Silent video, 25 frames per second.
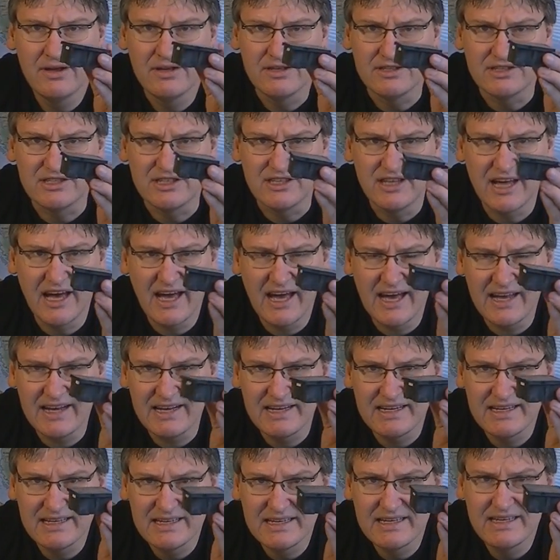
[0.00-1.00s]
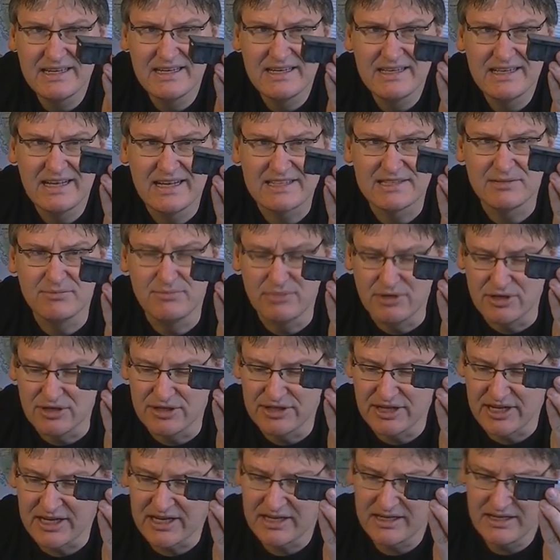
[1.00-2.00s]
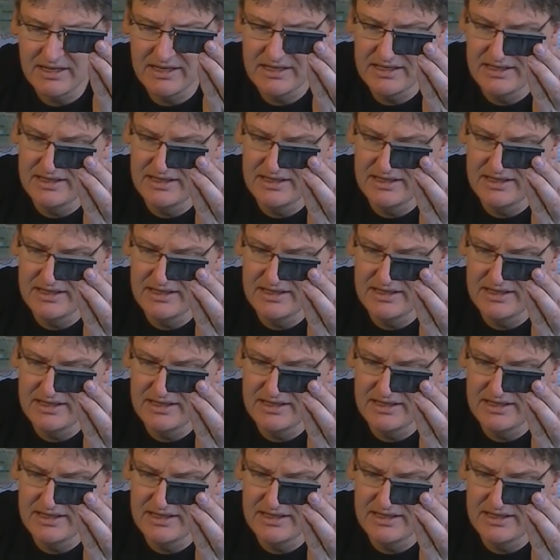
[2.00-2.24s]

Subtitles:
You see that? That's a building.